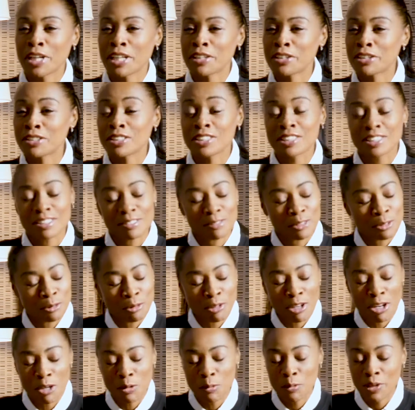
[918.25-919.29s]
feathers the
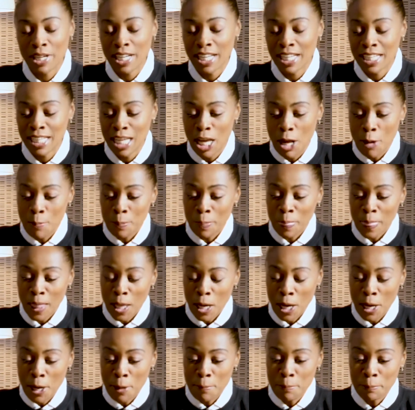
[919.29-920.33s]
wrong way.
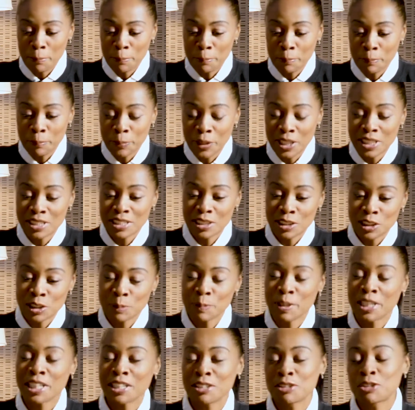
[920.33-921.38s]
But
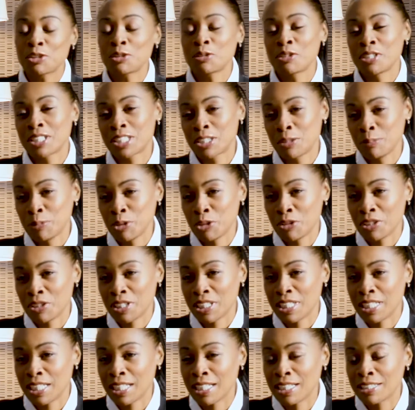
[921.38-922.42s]
speaking to the
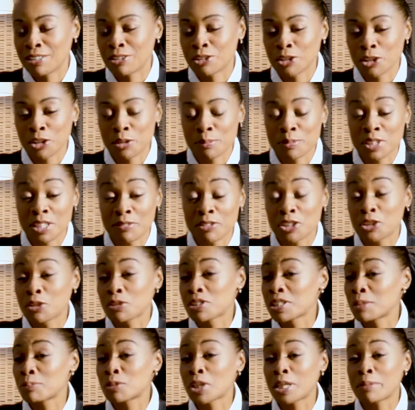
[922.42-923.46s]
community in terms of, you know,
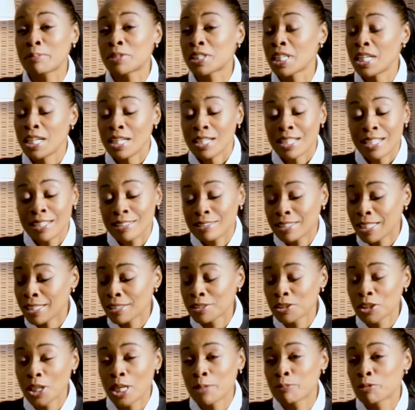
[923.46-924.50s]
sometimes it takes
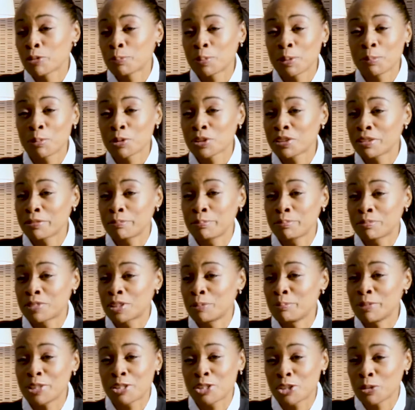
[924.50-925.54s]
time for people to
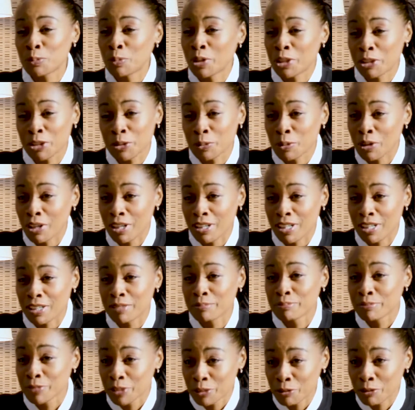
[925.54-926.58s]
meet you where you are,
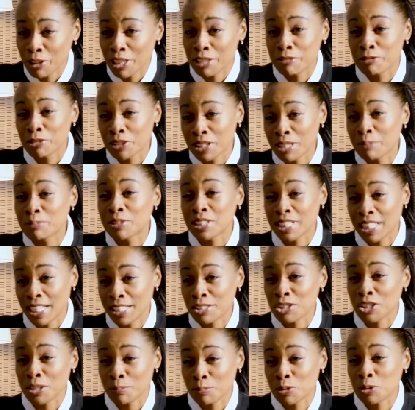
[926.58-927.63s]
right? For them to
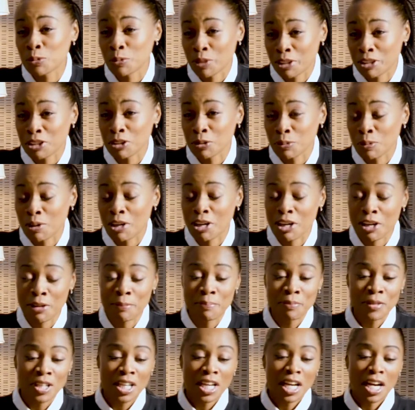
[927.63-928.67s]
catch up to where you are.
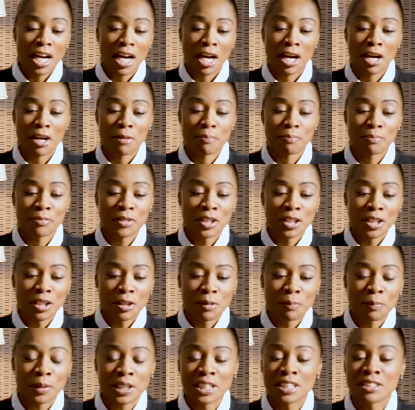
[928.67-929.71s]

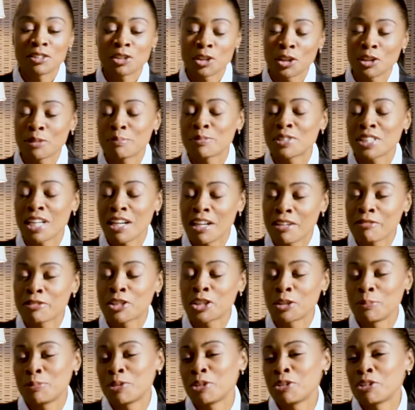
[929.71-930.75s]
But in terms of
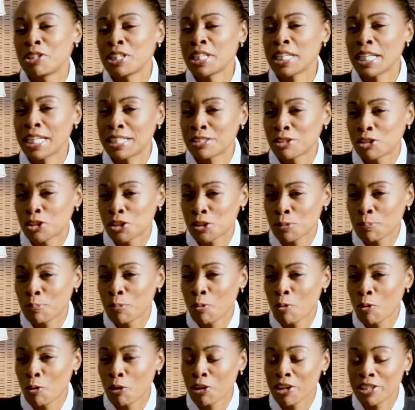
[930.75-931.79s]
community and
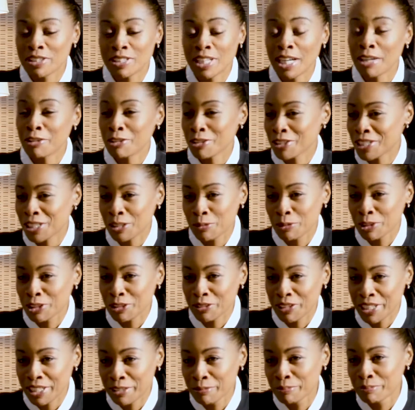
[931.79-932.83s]
support, how do you think we're
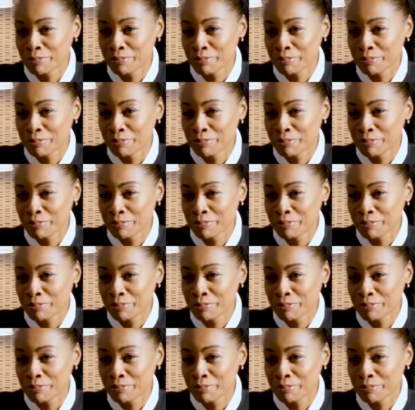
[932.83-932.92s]
doing?